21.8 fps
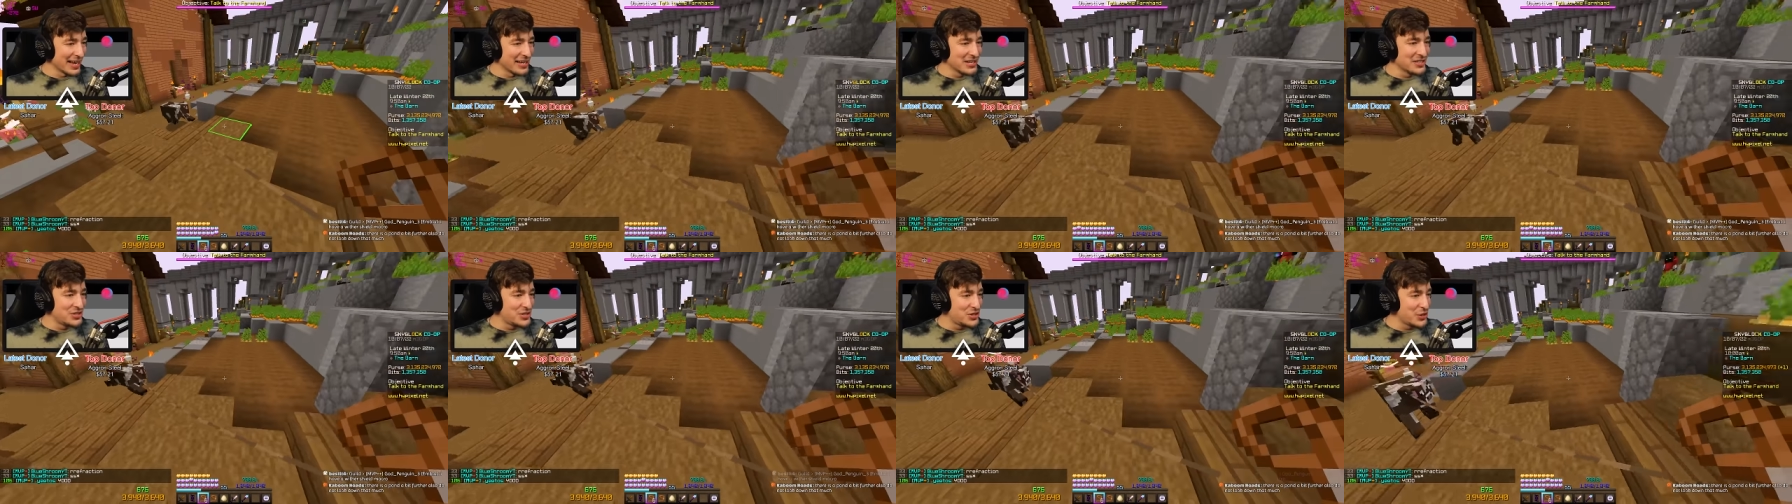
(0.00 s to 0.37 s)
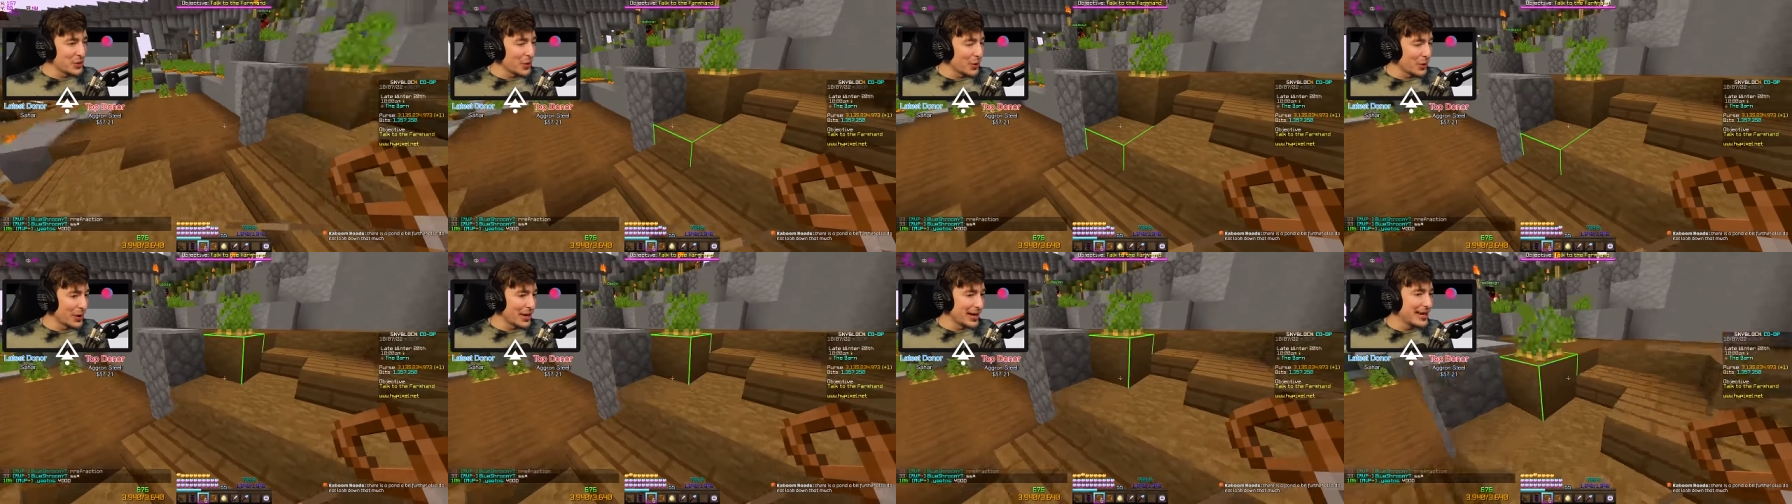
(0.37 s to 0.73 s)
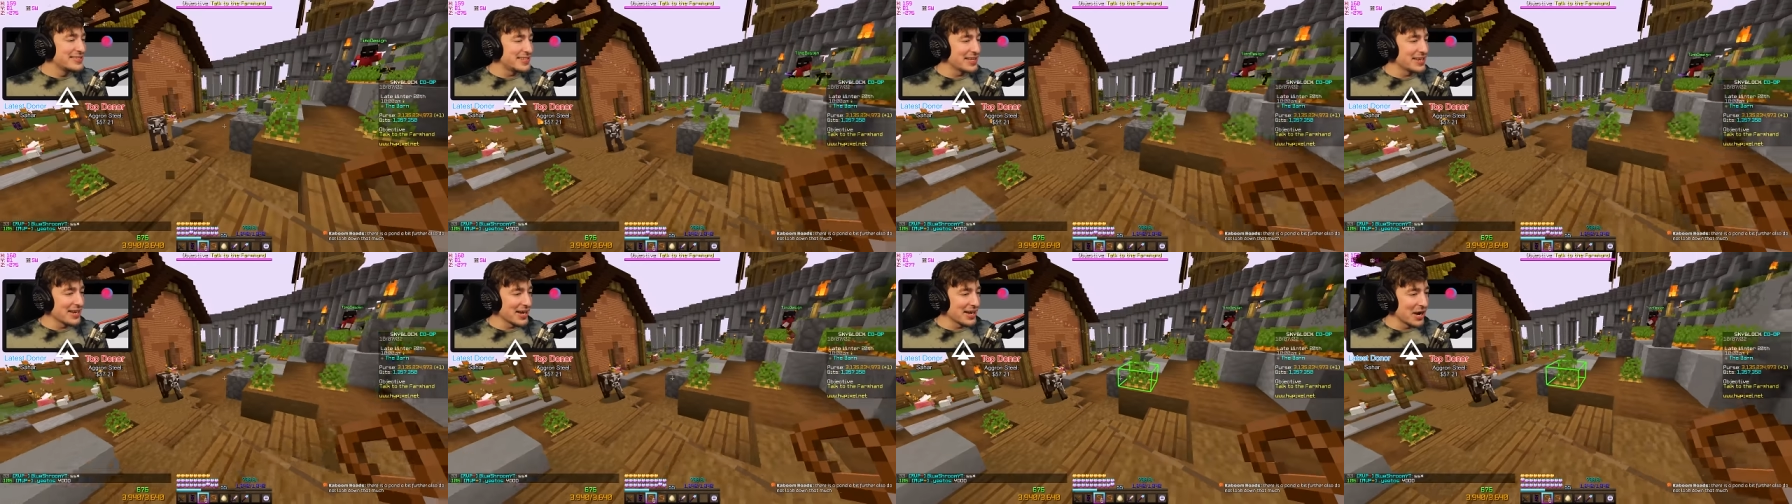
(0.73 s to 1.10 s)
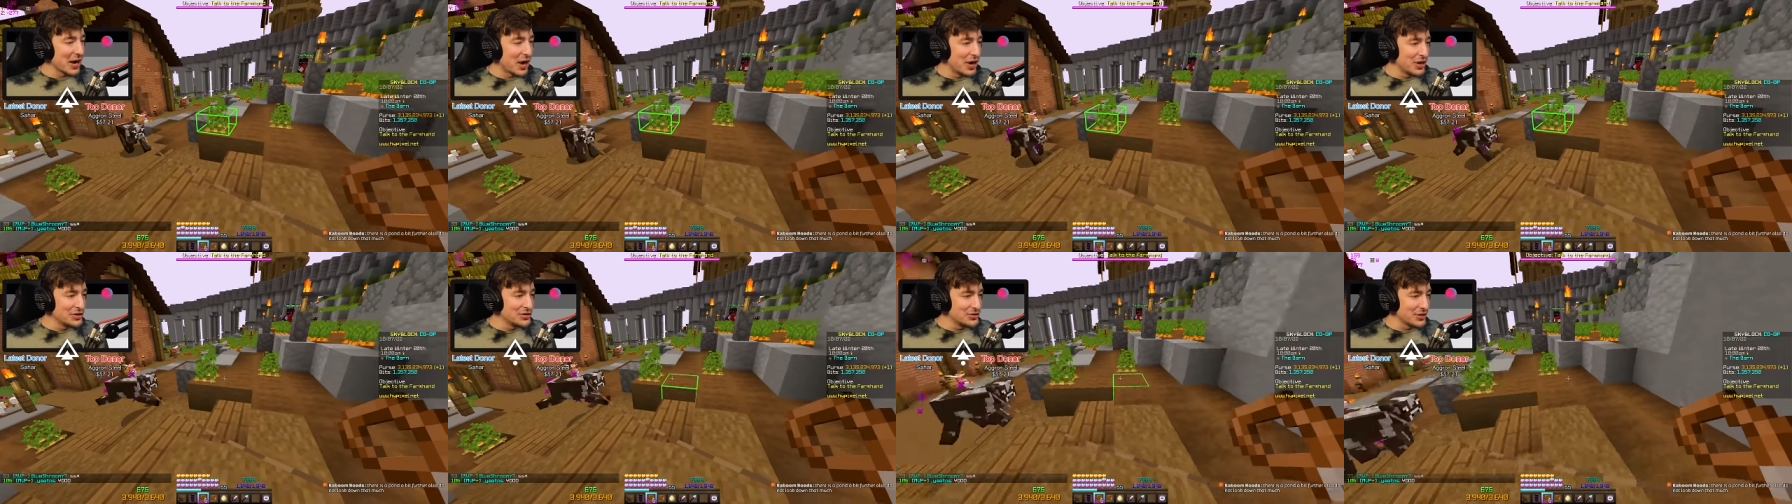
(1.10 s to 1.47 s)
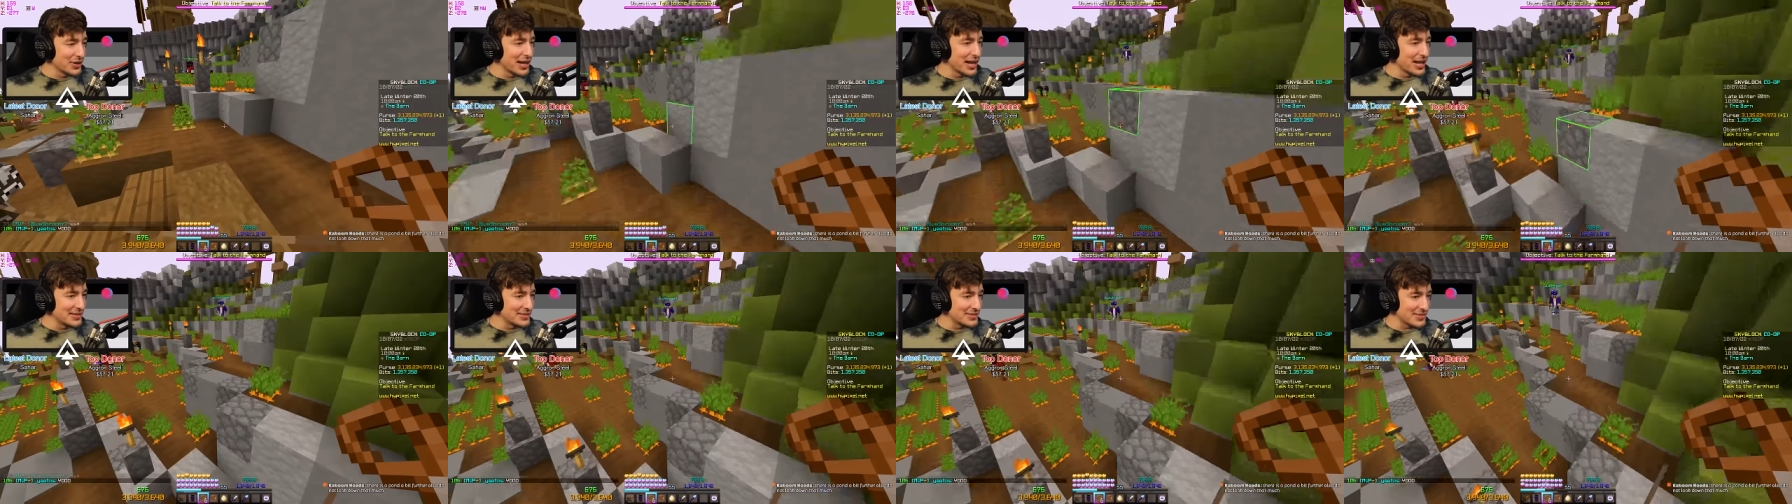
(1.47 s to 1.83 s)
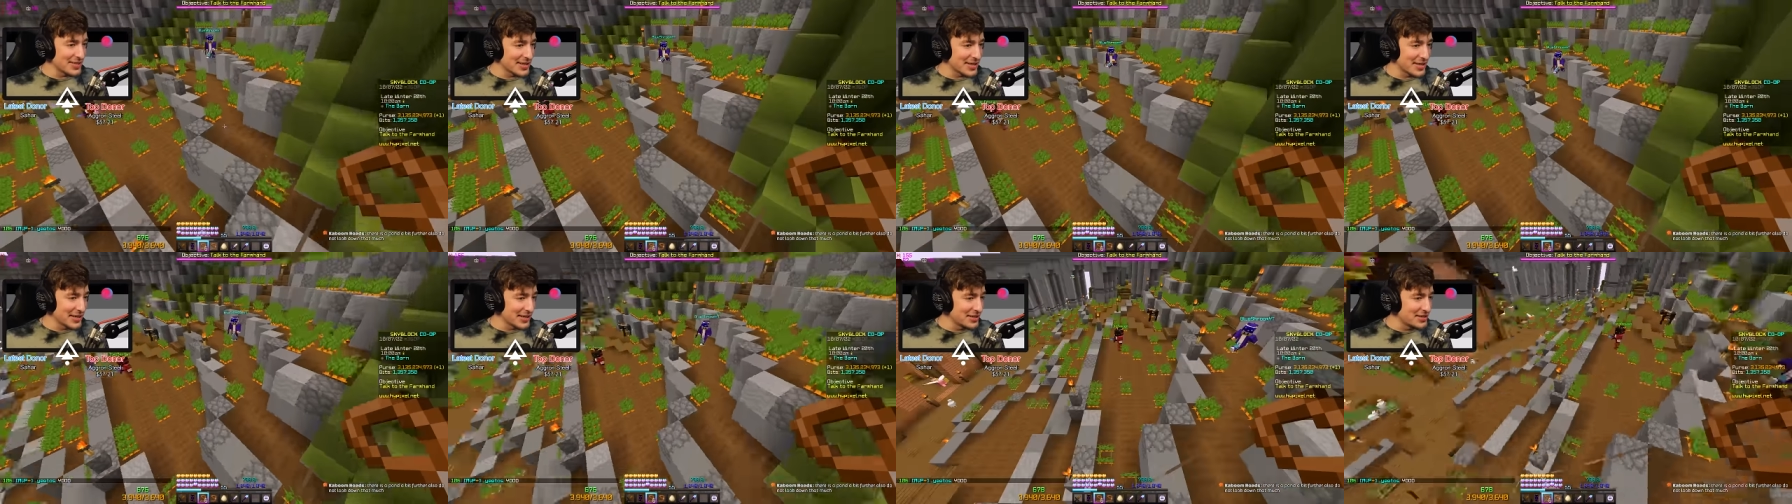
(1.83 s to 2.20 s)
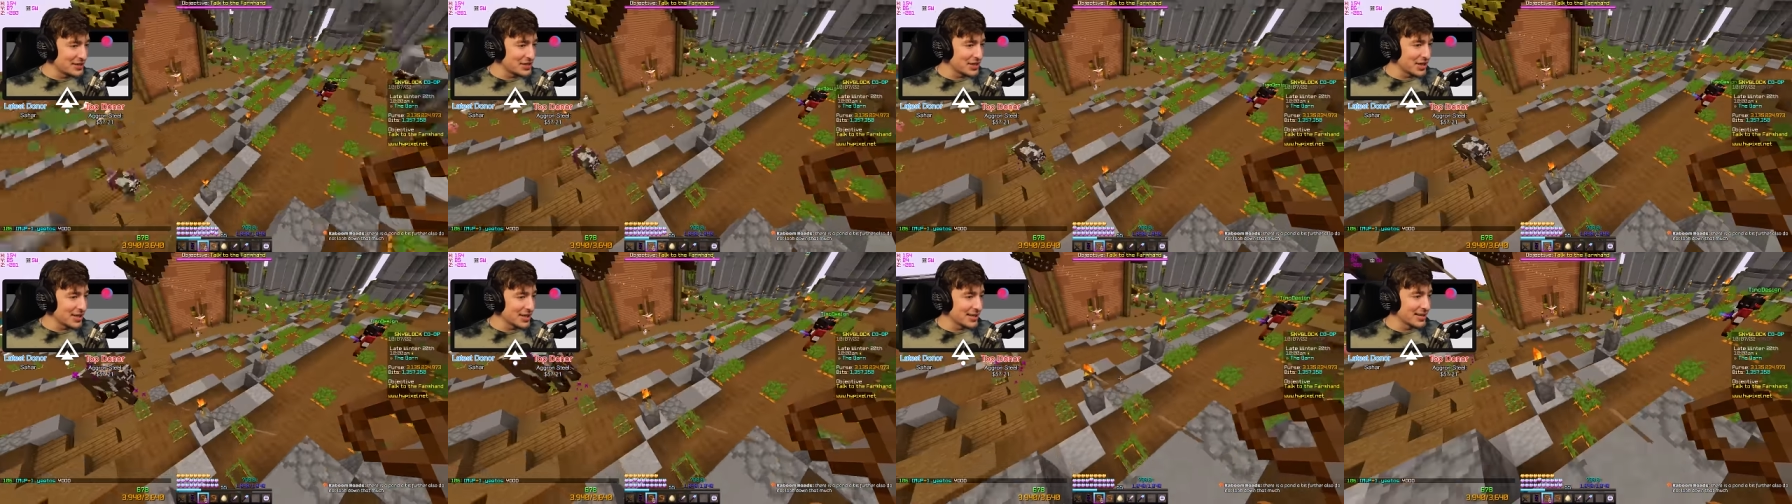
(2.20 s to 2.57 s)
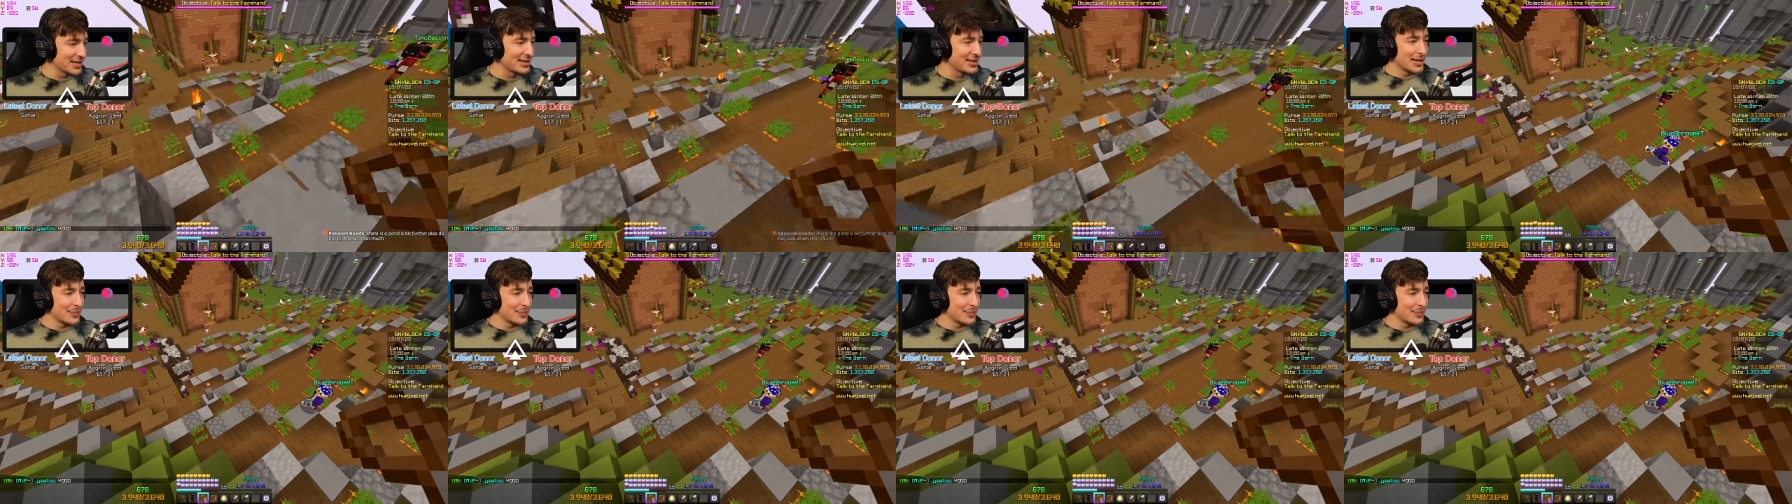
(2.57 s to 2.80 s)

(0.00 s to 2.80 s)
Enjoy taking 100 hits to kill a chicken.